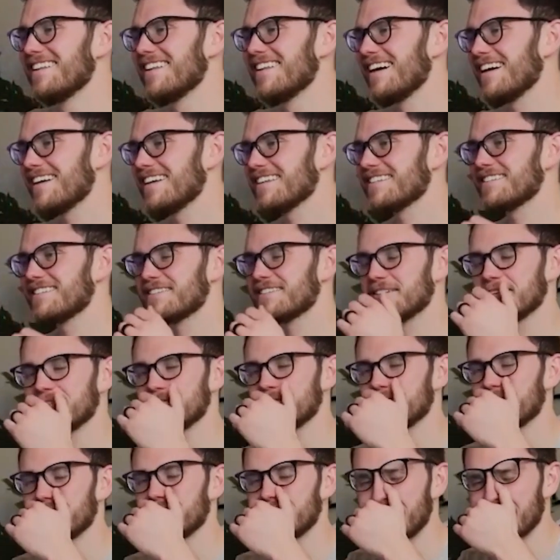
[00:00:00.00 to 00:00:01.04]
That is so
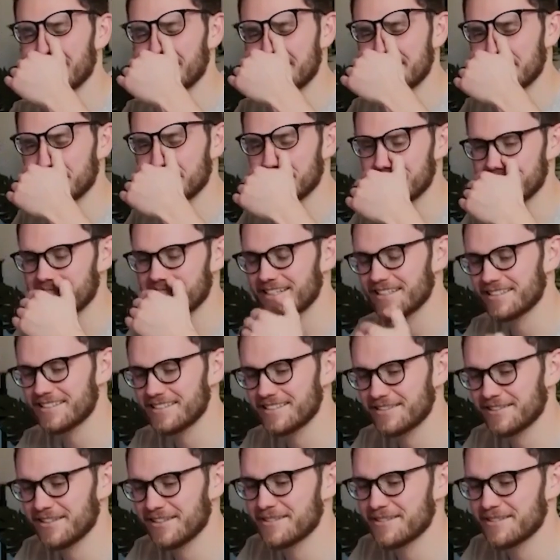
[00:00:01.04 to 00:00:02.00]
funny that someone texts you.